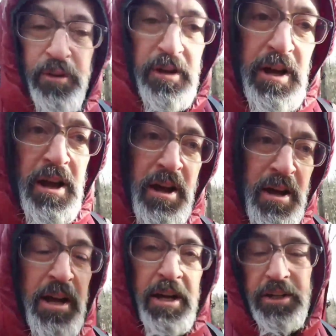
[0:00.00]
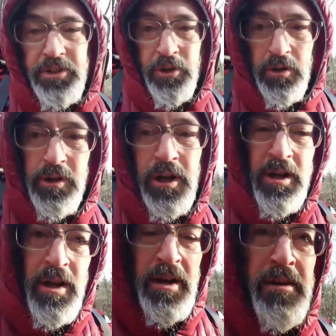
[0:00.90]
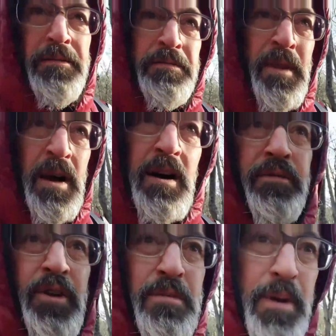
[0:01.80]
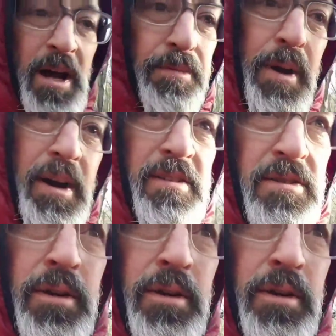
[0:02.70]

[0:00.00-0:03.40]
to fit internal frame backpacks,